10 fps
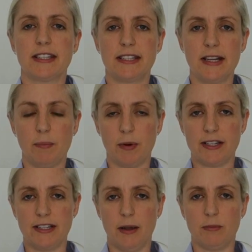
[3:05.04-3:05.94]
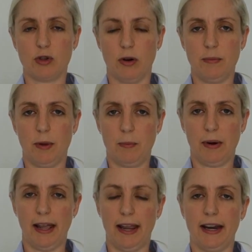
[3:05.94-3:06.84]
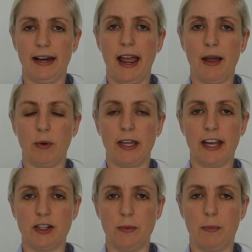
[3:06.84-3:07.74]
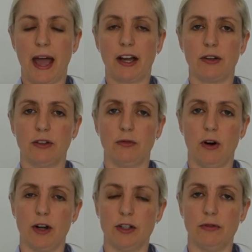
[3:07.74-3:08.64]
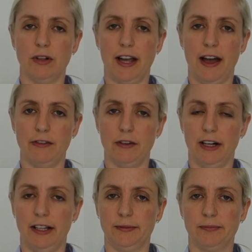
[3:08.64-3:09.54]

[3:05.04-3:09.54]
step-by-step treatment plan, and we get you back on the road to recovery.